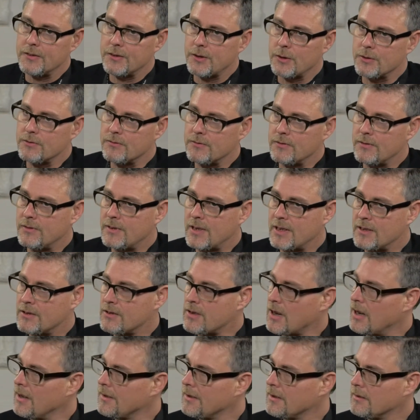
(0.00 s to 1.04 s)
so then
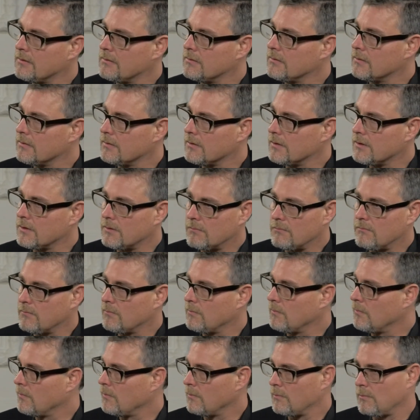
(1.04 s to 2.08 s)
Jonathan
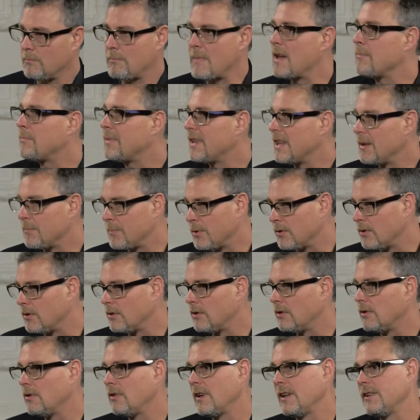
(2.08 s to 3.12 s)
met
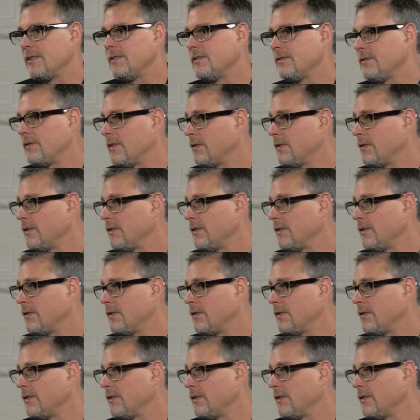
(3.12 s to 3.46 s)
people, and